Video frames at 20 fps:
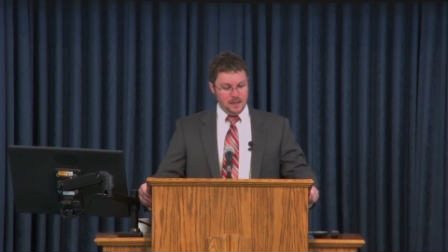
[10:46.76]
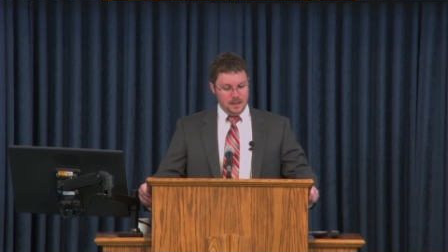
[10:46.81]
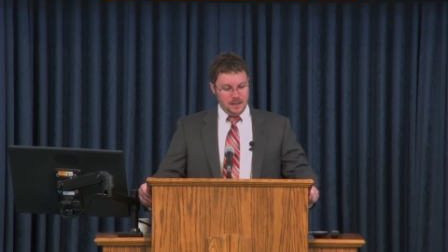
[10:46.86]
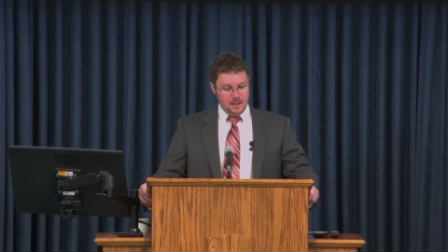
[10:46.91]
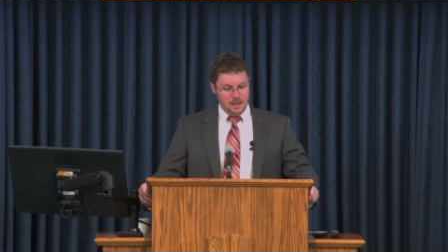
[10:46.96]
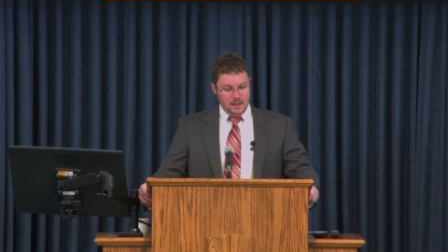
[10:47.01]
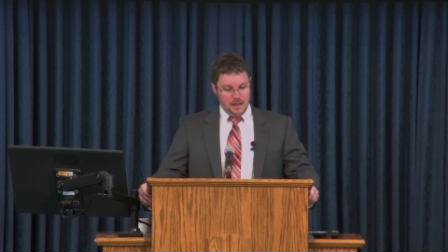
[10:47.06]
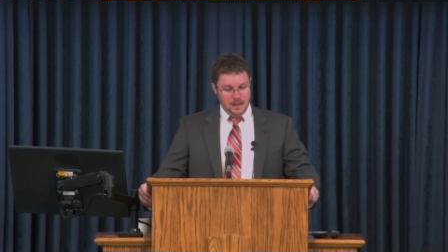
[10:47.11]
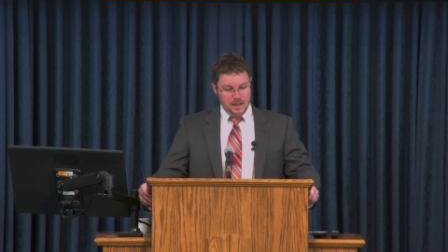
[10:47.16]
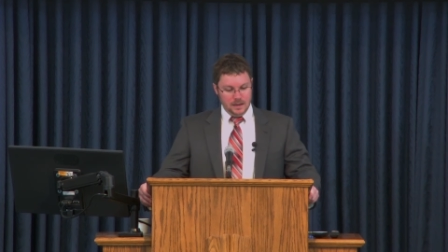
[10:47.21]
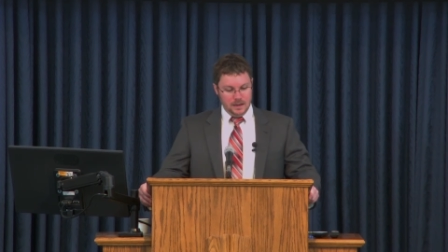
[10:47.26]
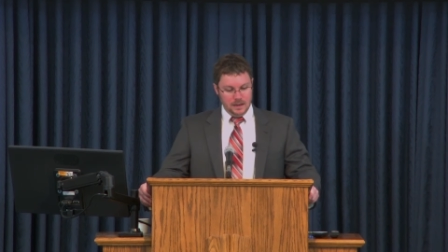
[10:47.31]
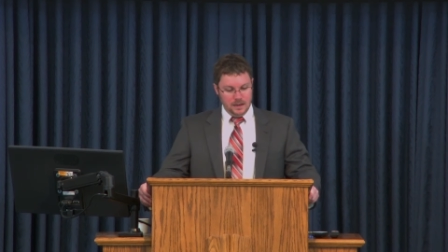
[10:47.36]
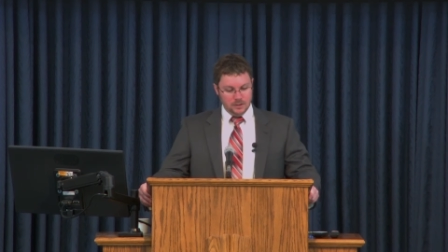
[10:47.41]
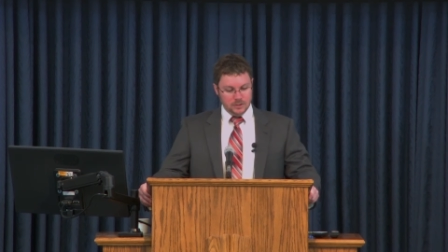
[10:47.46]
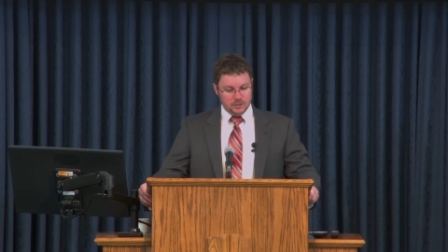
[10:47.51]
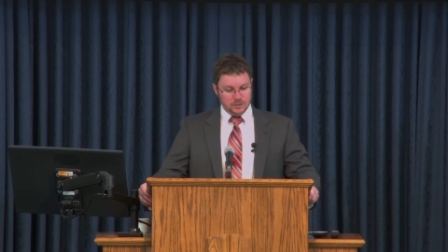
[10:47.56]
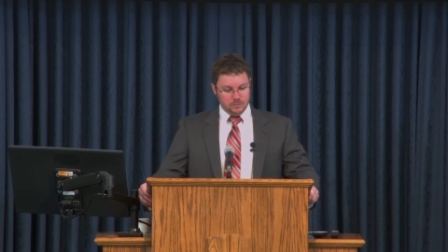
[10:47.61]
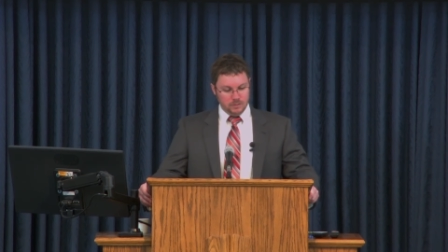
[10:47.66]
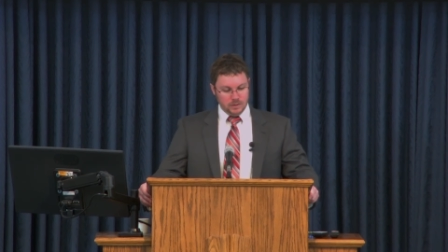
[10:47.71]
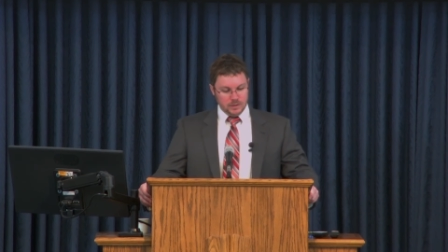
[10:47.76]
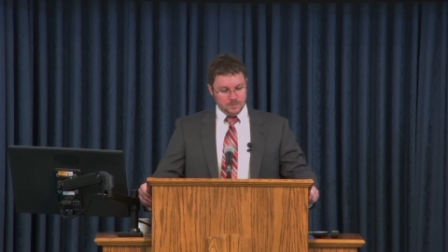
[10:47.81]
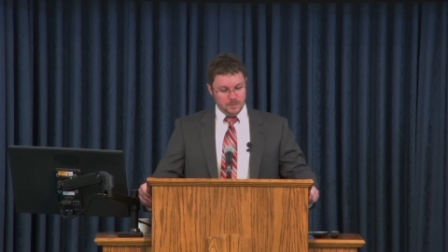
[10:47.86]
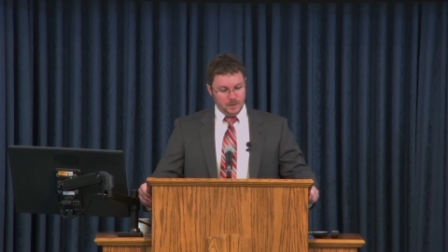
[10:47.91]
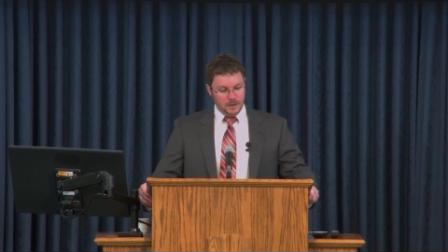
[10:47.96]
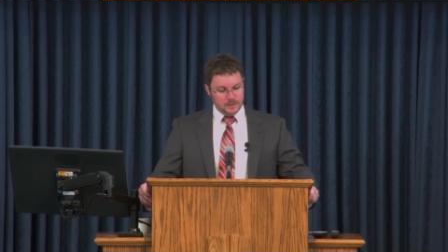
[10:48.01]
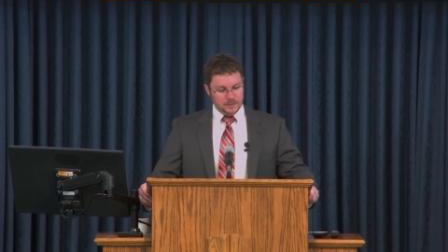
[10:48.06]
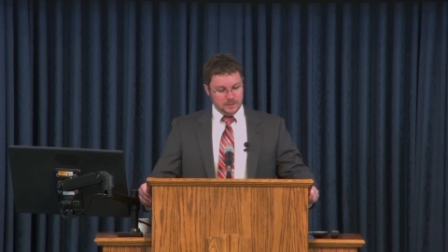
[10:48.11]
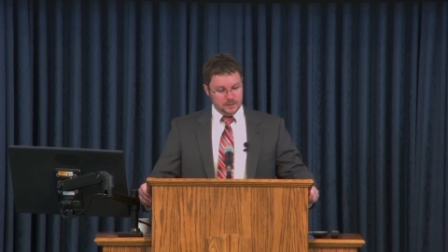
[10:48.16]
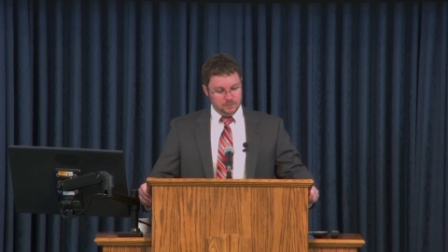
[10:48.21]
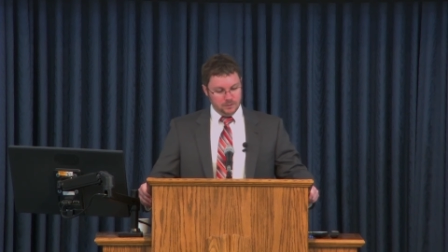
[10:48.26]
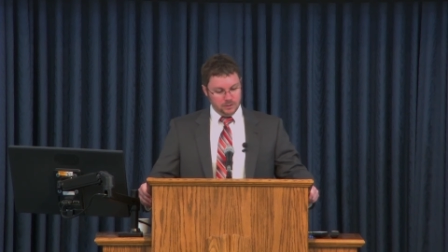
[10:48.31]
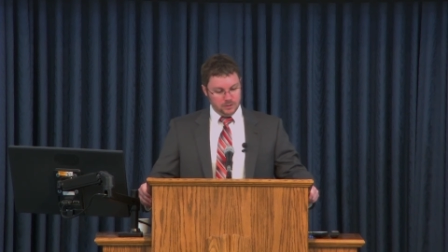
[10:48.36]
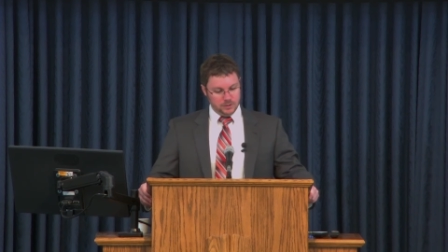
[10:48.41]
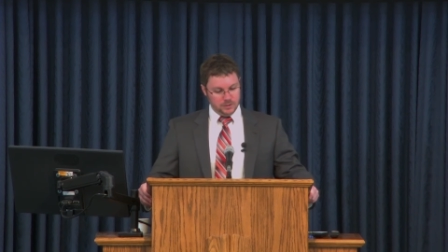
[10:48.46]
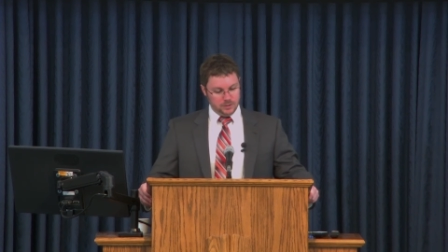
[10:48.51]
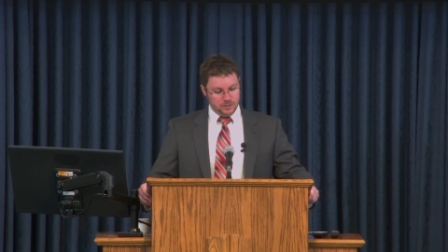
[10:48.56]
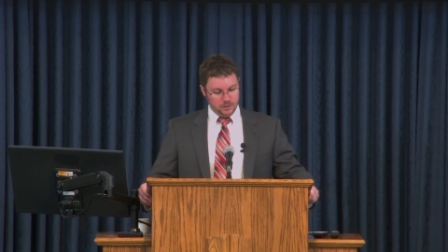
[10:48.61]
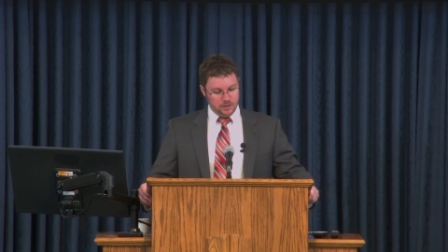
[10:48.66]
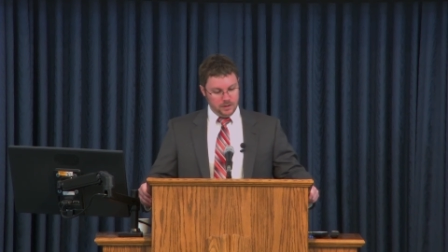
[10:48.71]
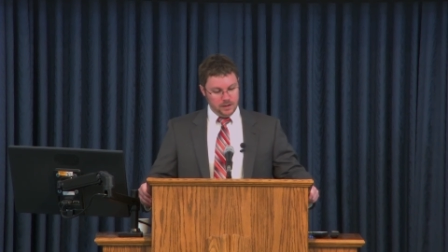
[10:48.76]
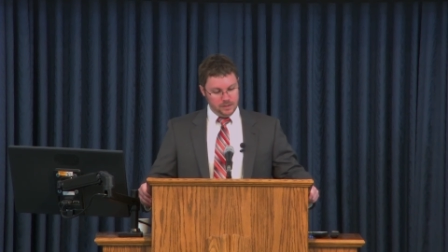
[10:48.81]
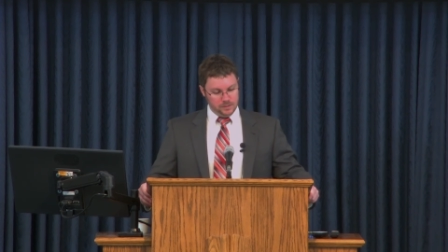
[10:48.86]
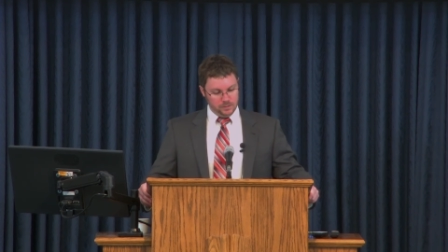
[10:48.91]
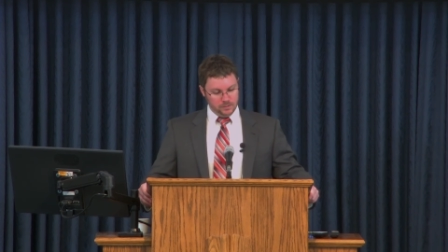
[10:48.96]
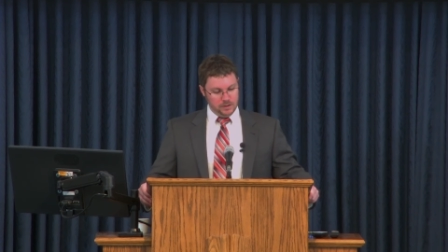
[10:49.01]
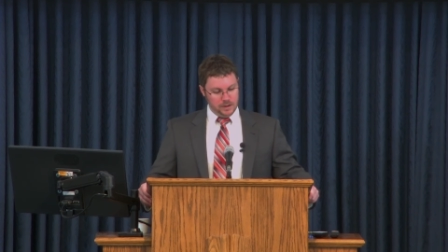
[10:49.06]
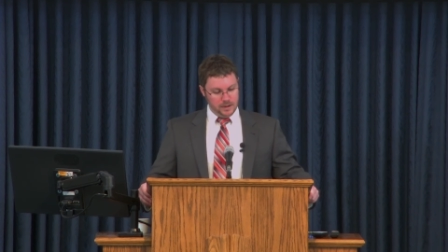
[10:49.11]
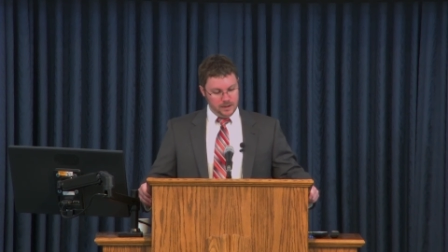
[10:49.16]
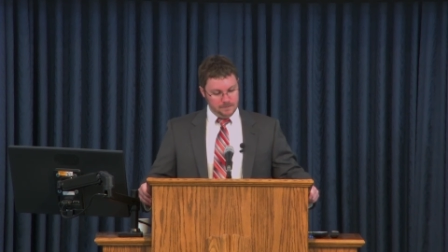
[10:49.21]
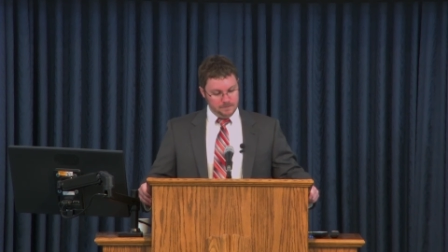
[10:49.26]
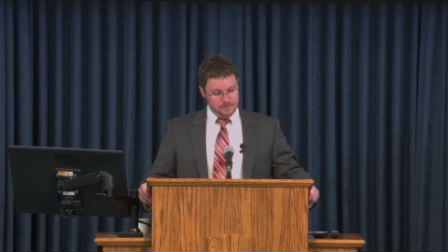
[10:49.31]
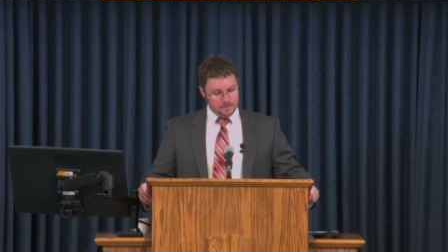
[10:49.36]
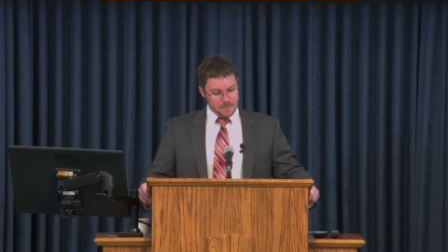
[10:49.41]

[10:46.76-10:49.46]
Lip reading: And here's the response in verse 33.